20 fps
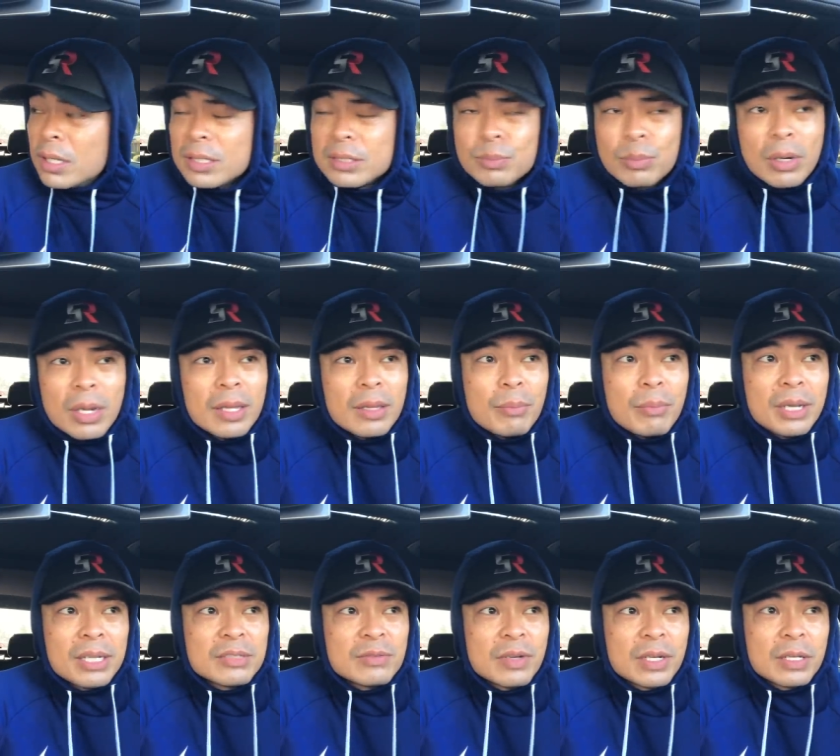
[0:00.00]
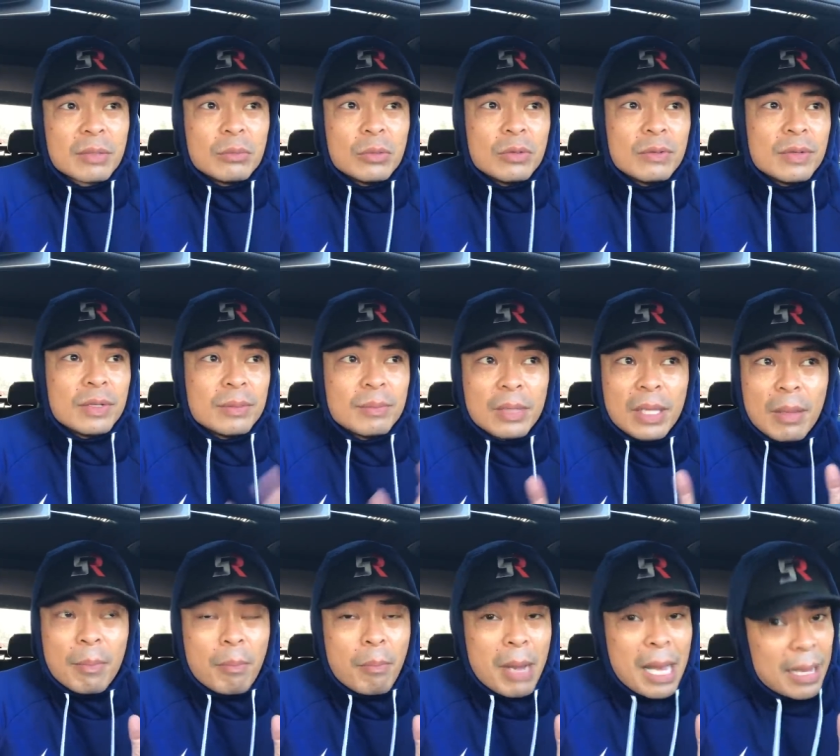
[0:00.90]
It's probably the best fucking movie
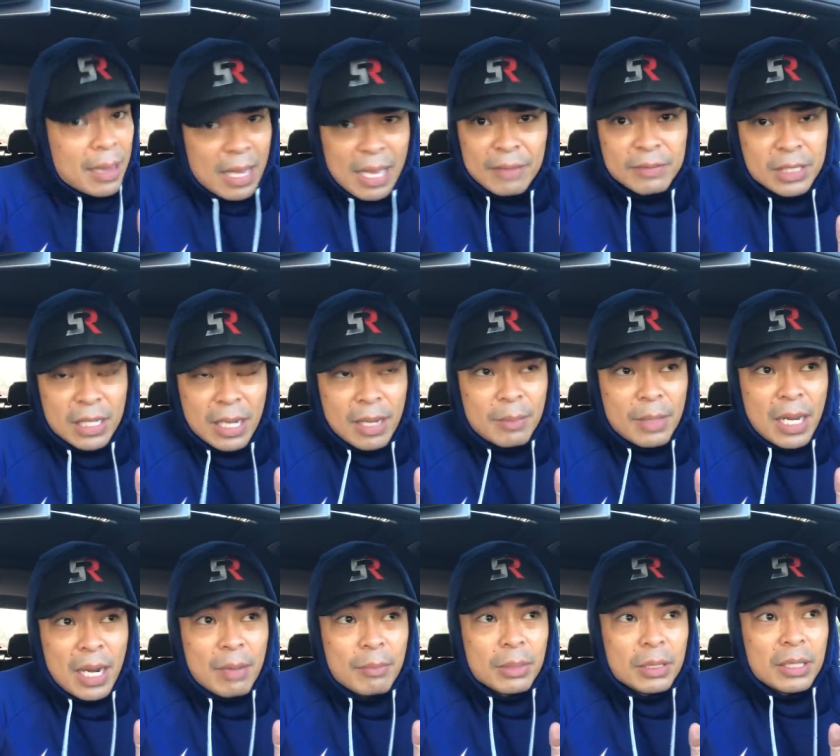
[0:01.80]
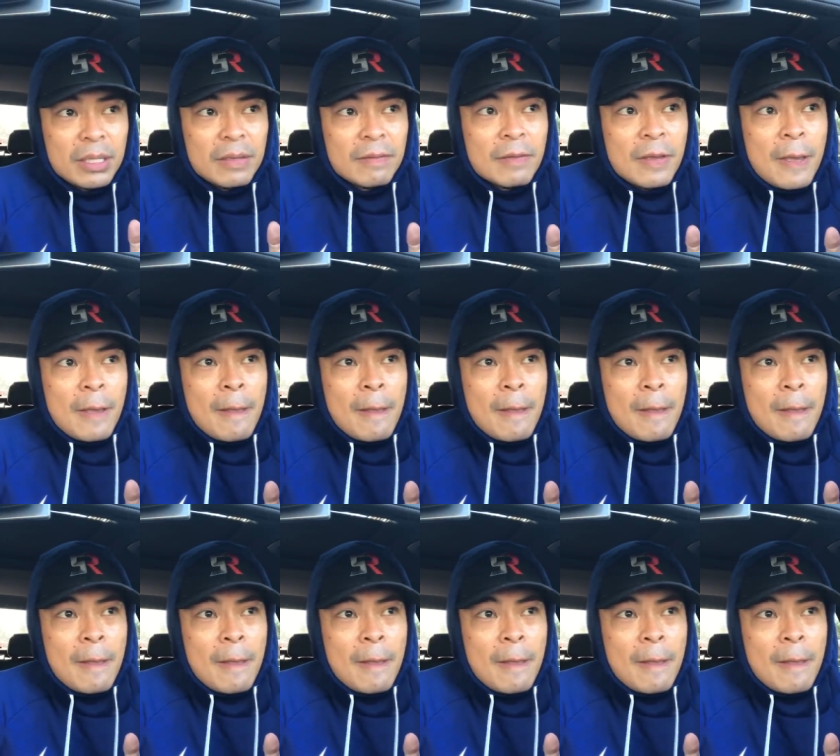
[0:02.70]
in my lifetime that I believe.